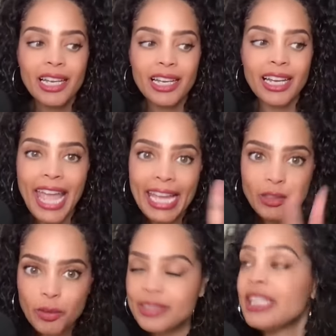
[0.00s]

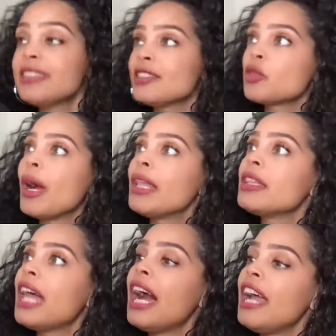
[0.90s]
annual Sussex Squad
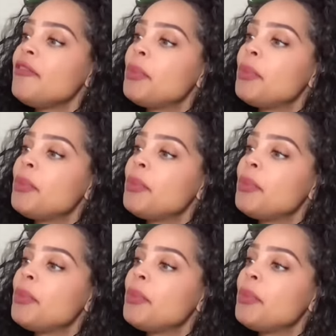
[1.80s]
live,